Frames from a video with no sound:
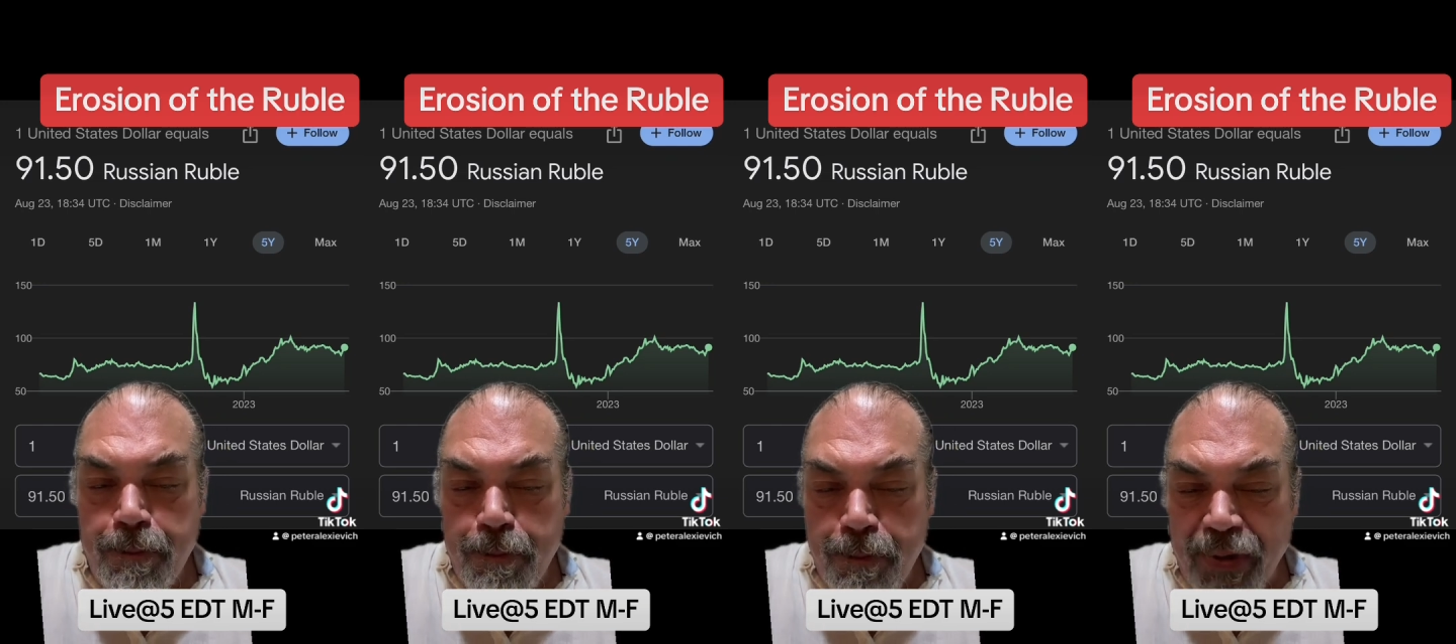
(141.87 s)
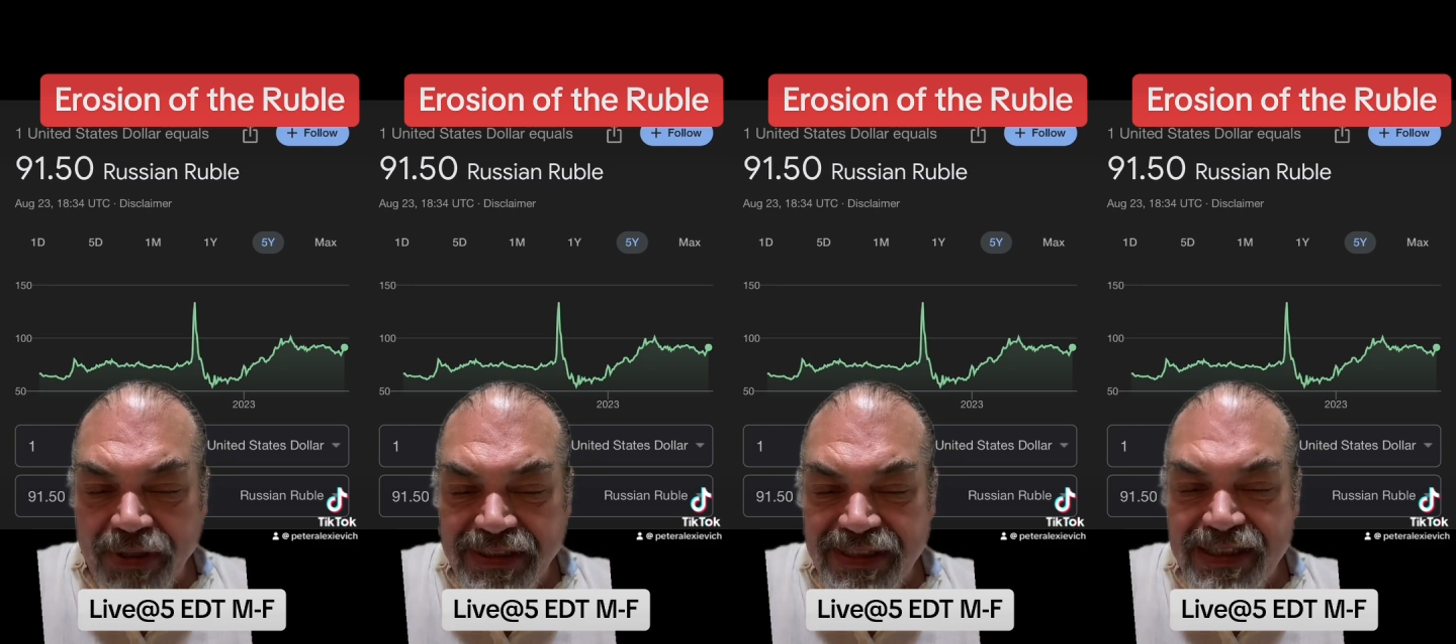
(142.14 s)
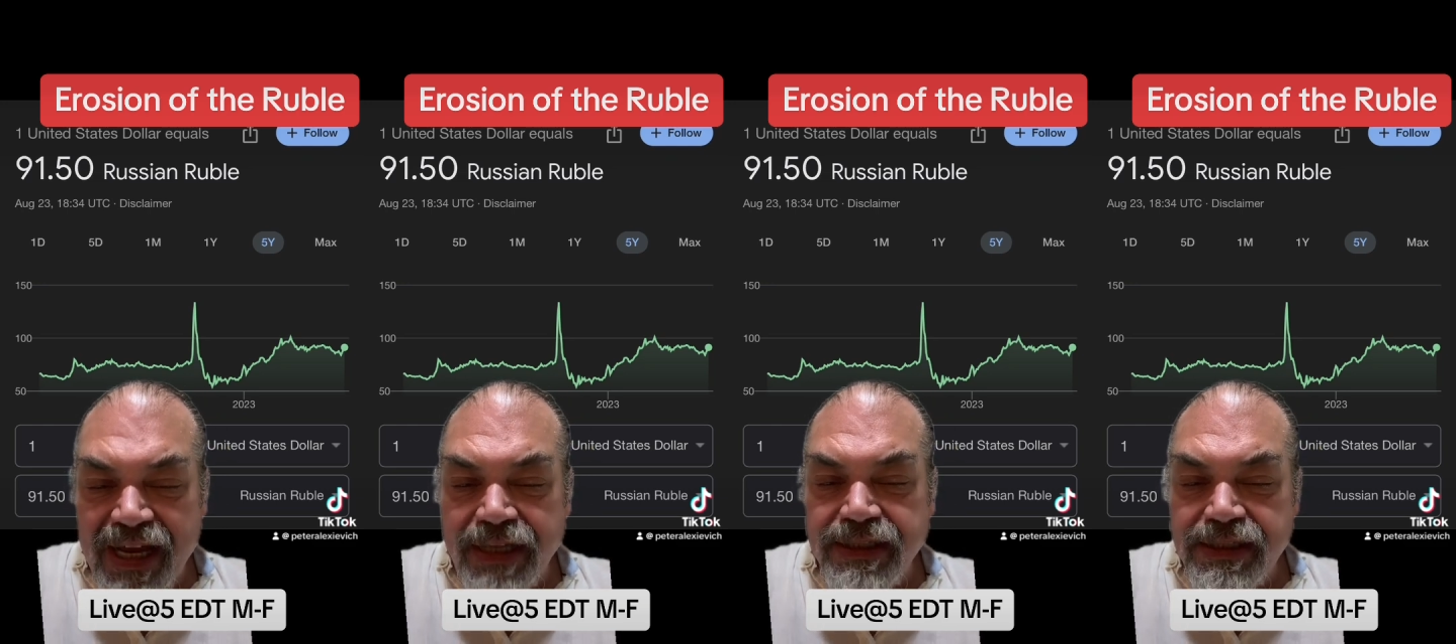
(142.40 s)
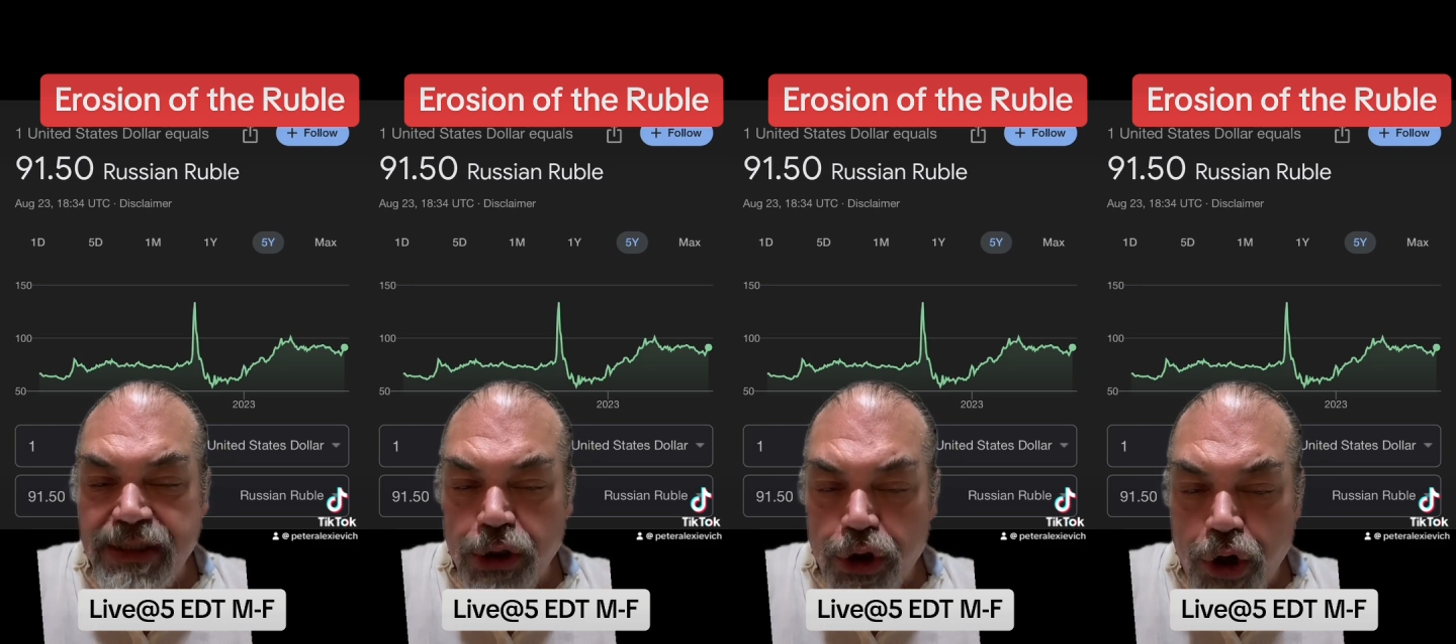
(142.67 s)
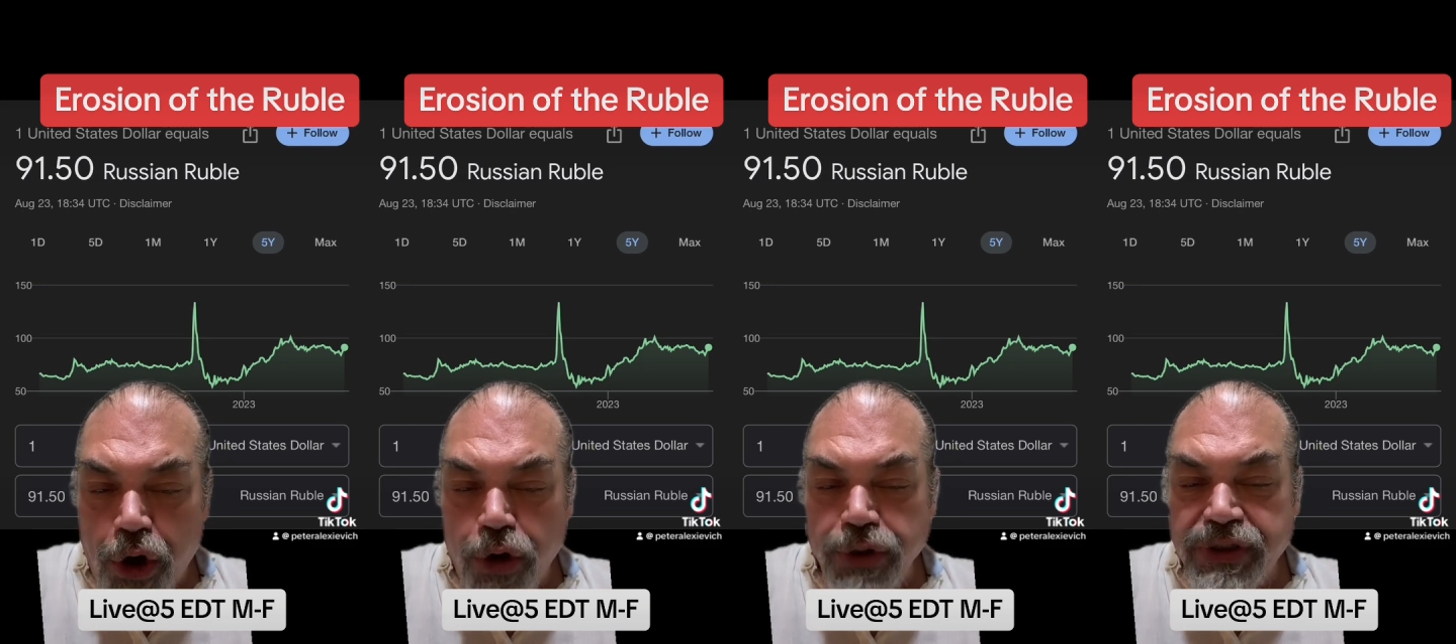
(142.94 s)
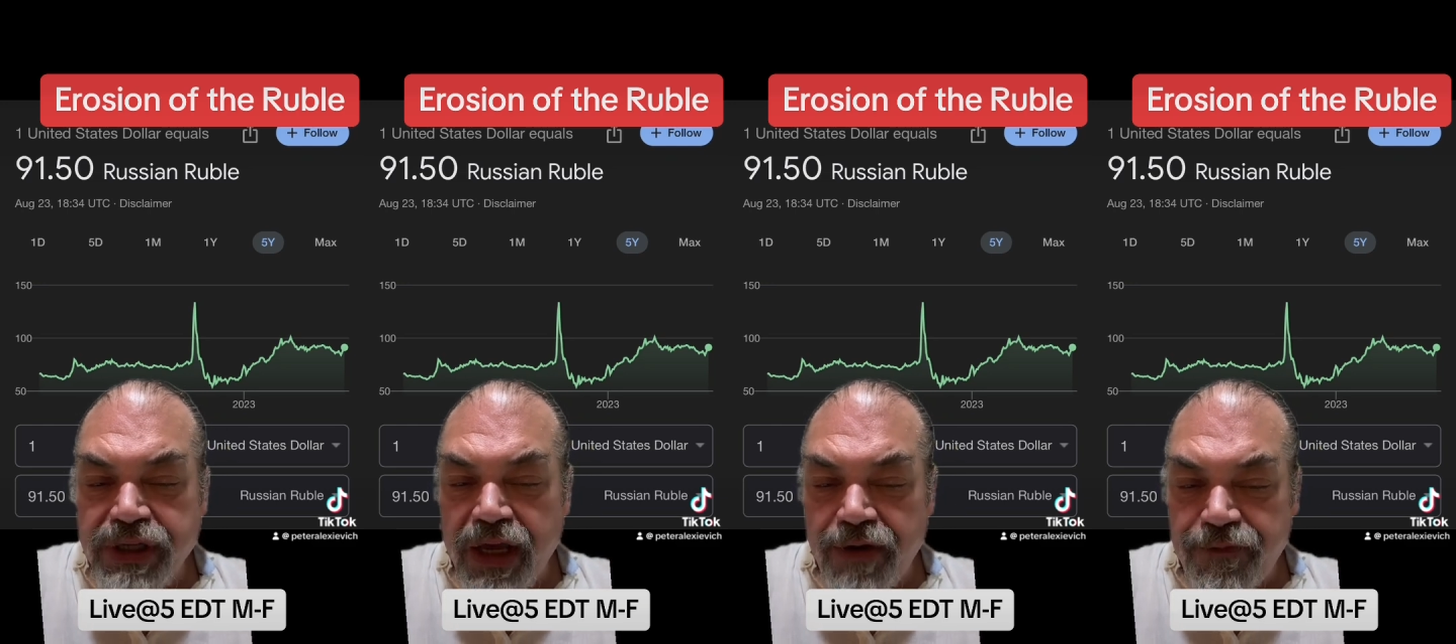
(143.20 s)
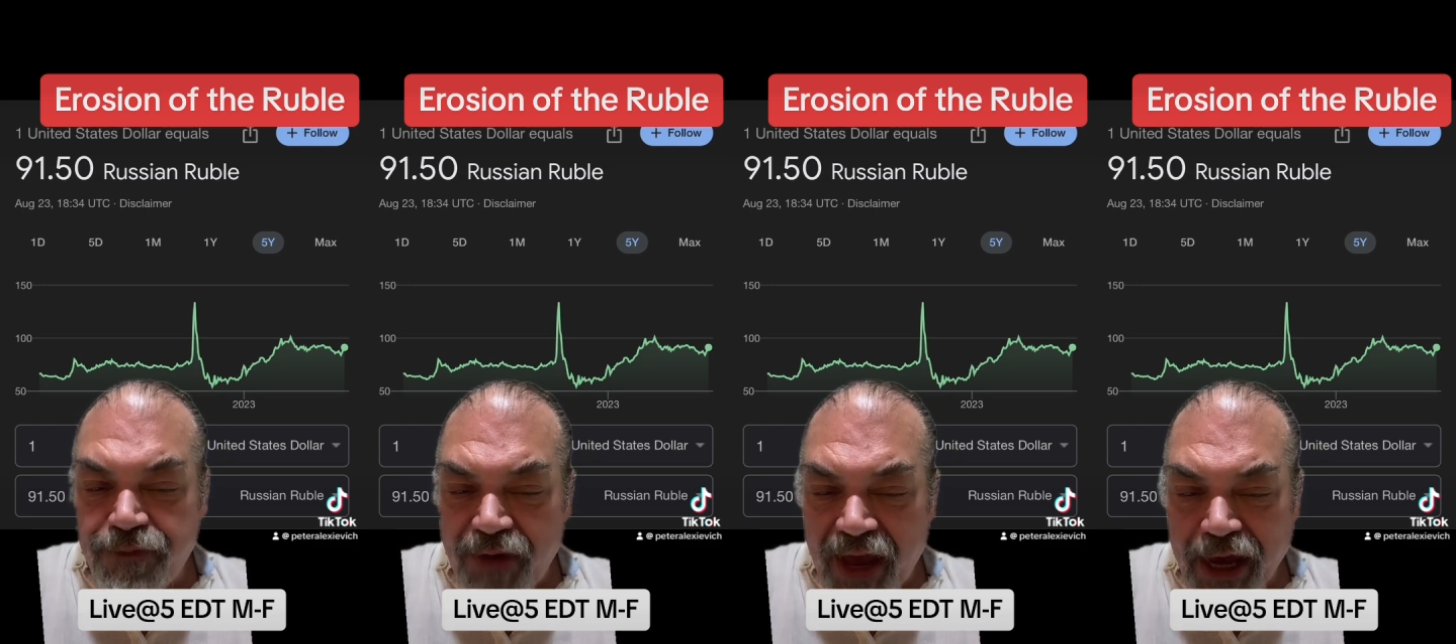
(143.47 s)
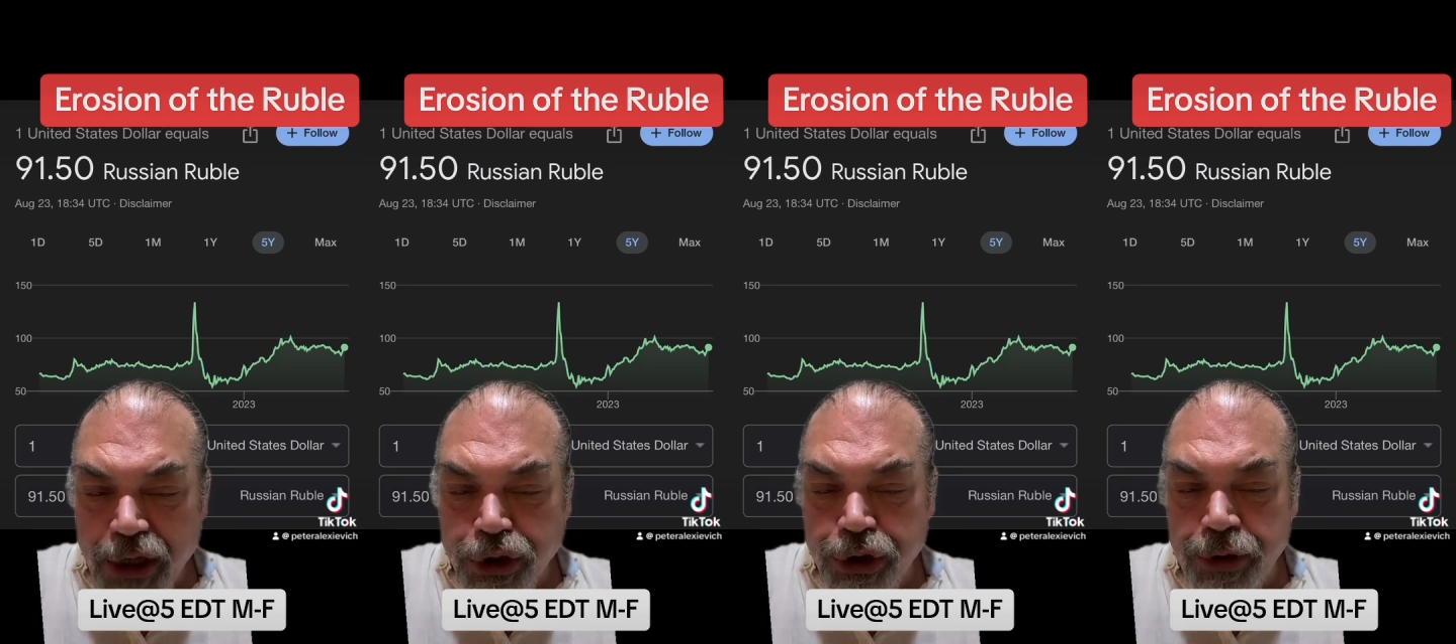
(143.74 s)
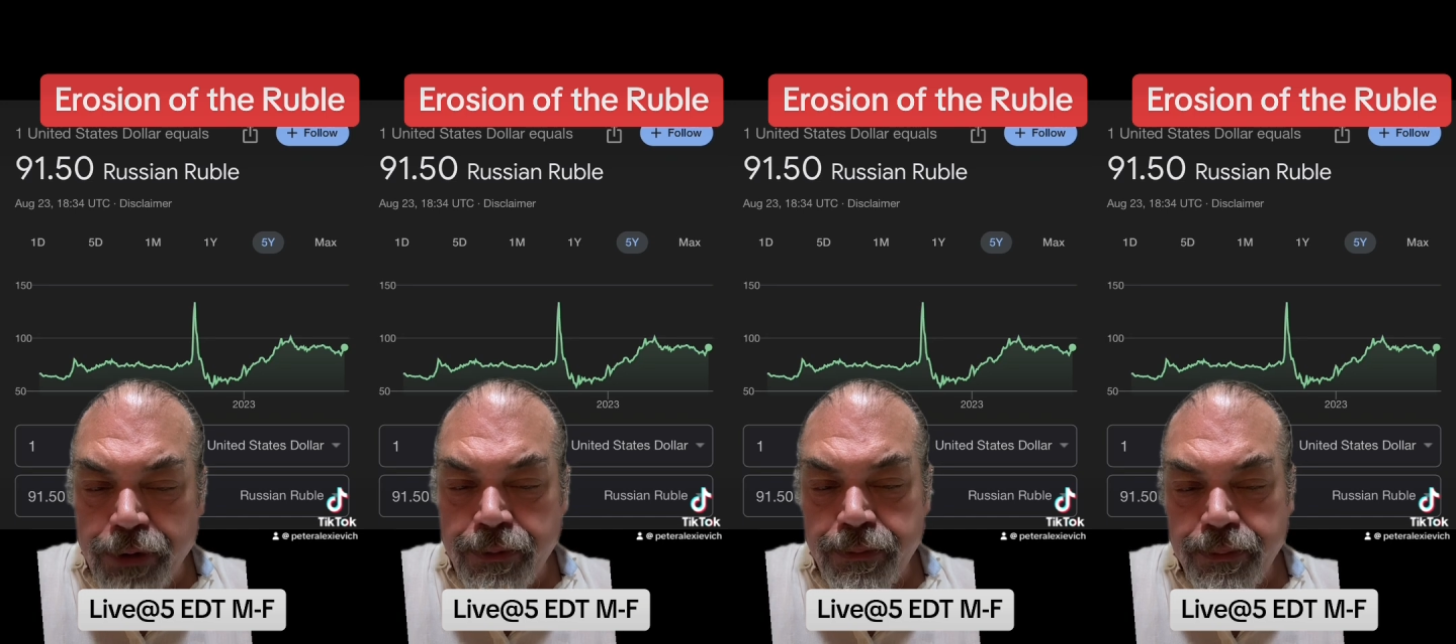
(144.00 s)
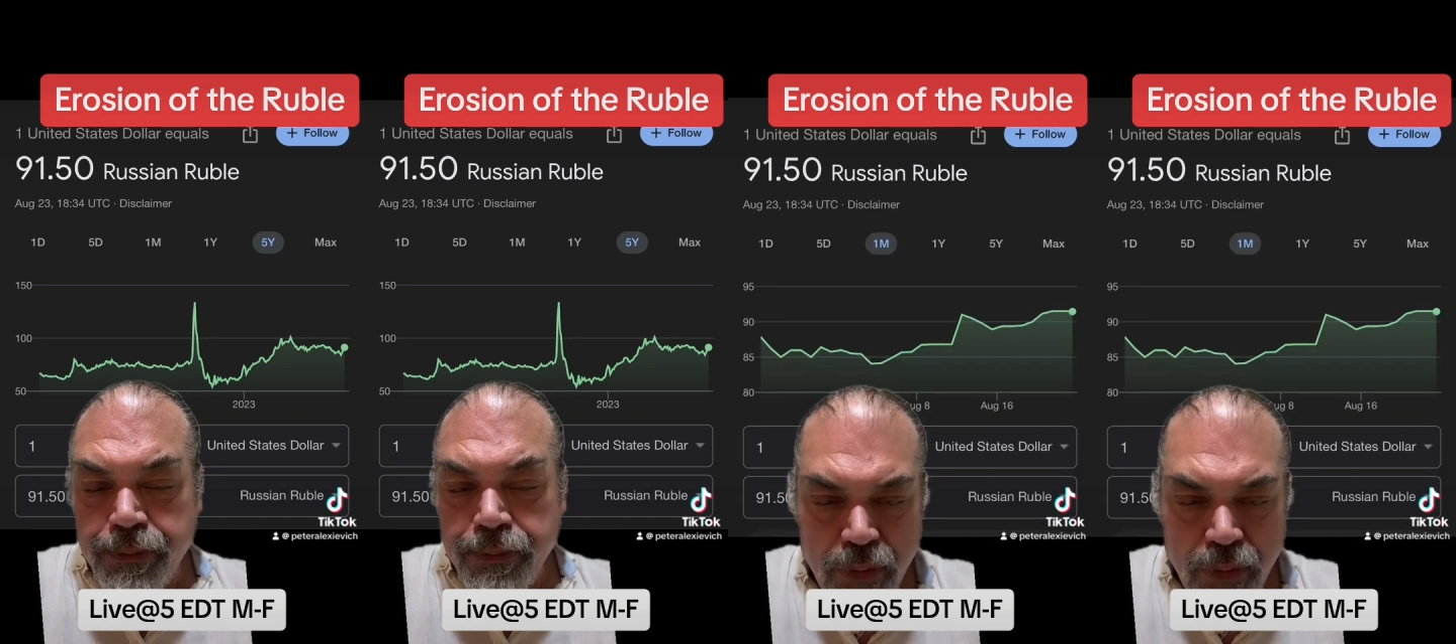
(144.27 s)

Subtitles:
But since the Kursk invasion,